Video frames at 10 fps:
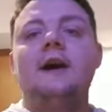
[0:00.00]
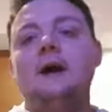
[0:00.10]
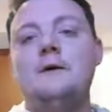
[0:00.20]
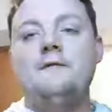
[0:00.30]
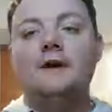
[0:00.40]

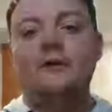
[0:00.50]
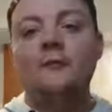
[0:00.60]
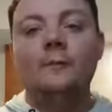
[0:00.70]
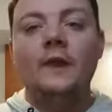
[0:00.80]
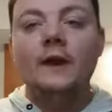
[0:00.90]
However,
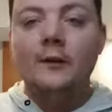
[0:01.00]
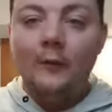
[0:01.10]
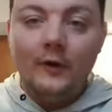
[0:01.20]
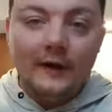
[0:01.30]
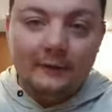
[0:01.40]

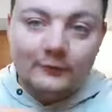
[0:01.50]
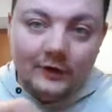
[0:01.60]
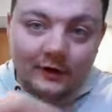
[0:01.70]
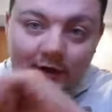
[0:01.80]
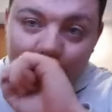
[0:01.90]
what I have
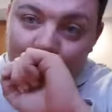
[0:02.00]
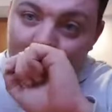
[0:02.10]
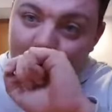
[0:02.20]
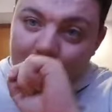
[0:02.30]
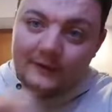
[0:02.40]
got, a little
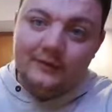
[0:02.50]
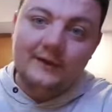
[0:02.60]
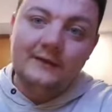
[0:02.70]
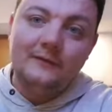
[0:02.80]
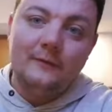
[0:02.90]
quick
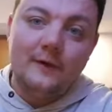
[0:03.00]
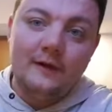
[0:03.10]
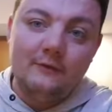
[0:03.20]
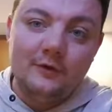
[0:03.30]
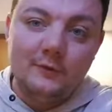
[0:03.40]
thing for
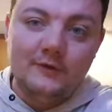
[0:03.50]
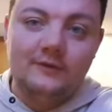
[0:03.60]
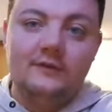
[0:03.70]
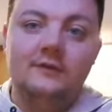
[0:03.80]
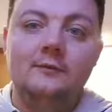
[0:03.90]
our
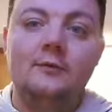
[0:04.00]
viewers.